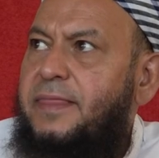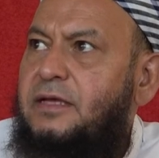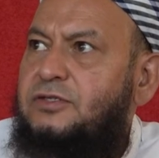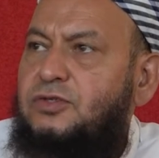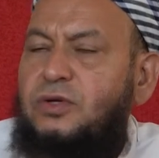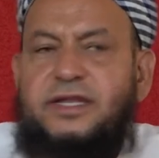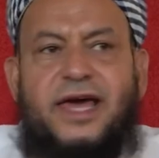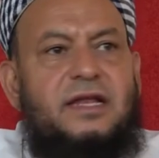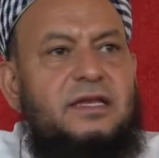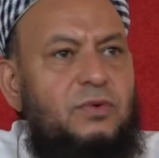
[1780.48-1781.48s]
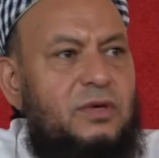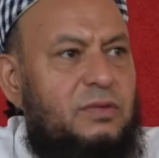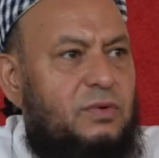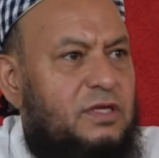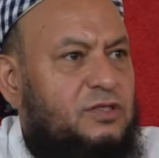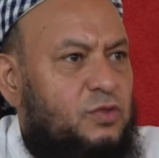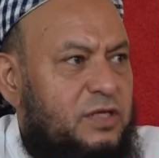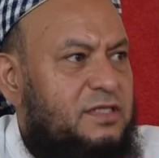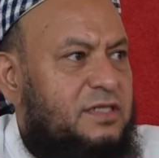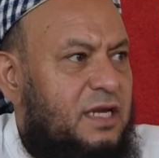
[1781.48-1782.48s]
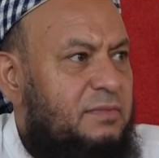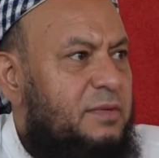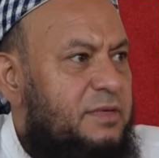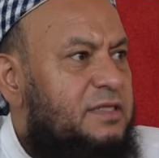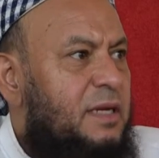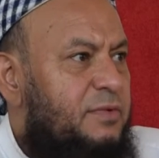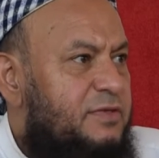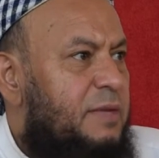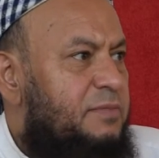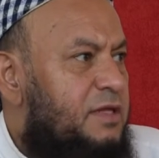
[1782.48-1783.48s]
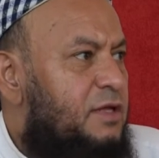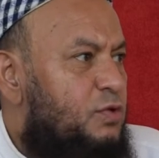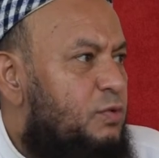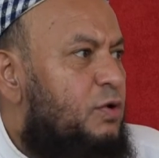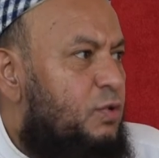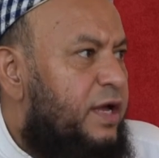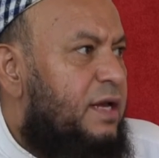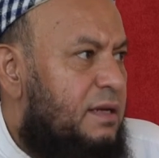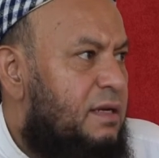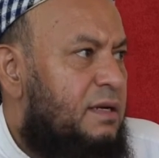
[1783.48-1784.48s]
solidarity with the students there, maybe something that you could look at